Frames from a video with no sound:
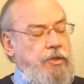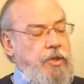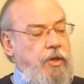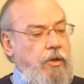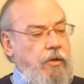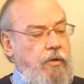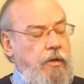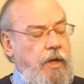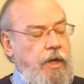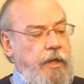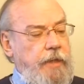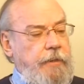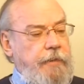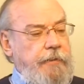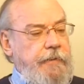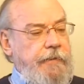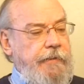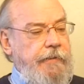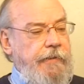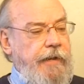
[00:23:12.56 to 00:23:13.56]
so
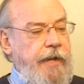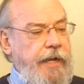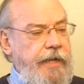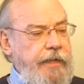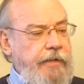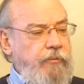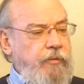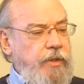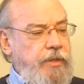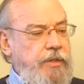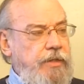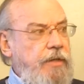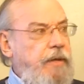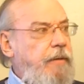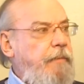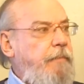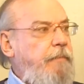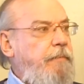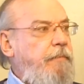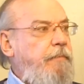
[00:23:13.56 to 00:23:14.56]
I
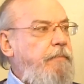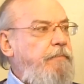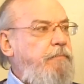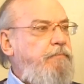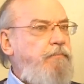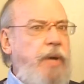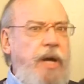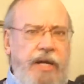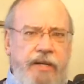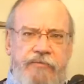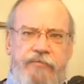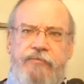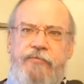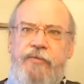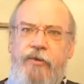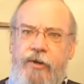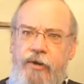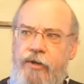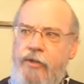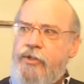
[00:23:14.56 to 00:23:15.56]
was butt
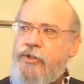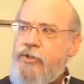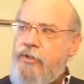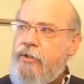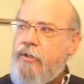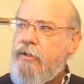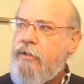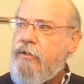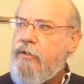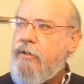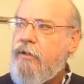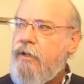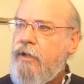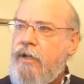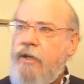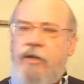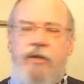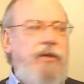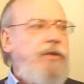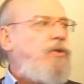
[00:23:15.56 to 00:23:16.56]
first,
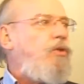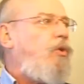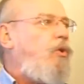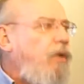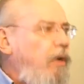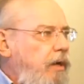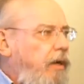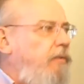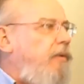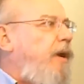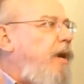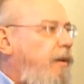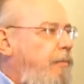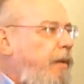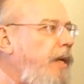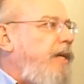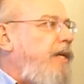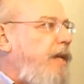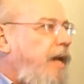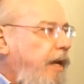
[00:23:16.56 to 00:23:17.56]
cord
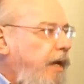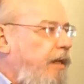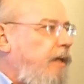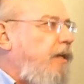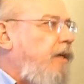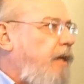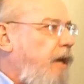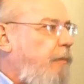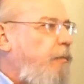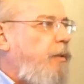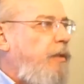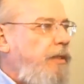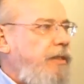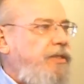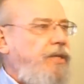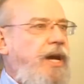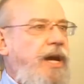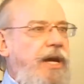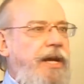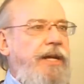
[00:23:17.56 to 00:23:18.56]
around my neck a couple
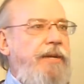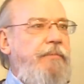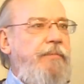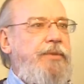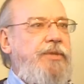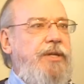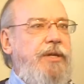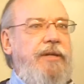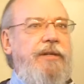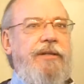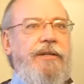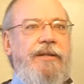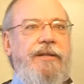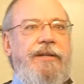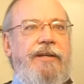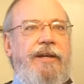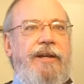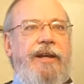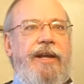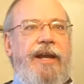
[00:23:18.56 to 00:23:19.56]
of times,
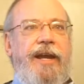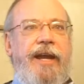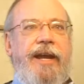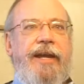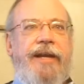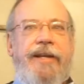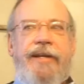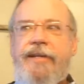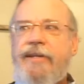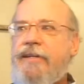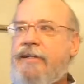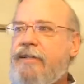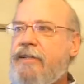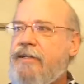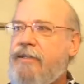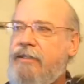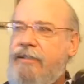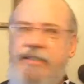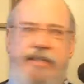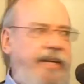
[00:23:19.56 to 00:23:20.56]

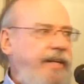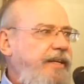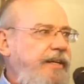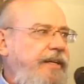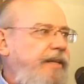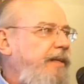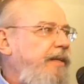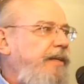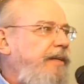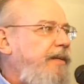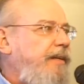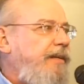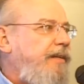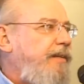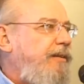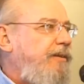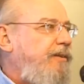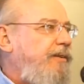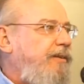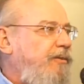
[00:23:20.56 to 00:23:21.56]
and
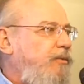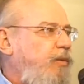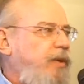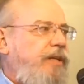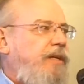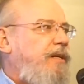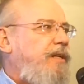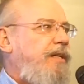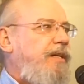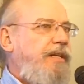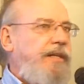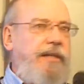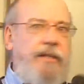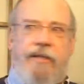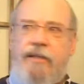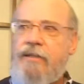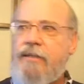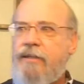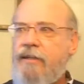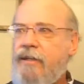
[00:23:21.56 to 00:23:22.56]
kicking
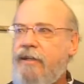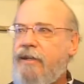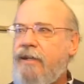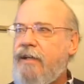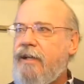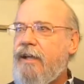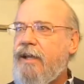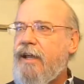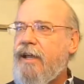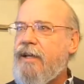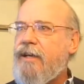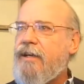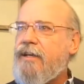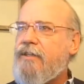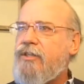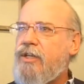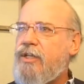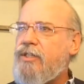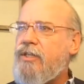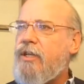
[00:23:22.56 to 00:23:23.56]
weirdly.
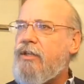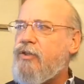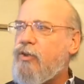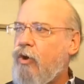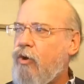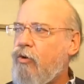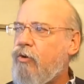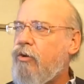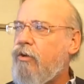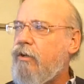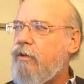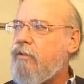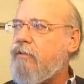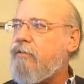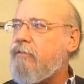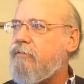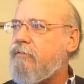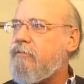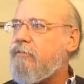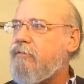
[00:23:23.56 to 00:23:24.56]
And just a
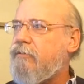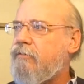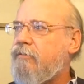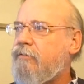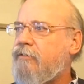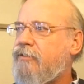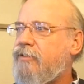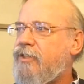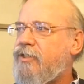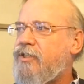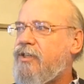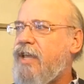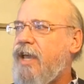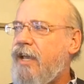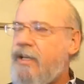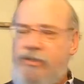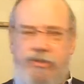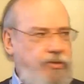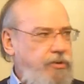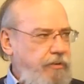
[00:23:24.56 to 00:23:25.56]
total
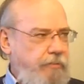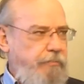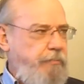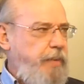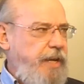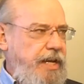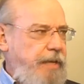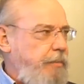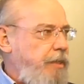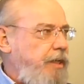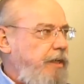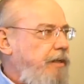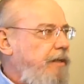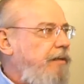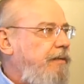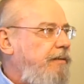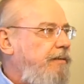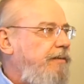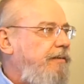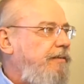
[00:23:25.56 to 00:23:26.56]
disaster baby.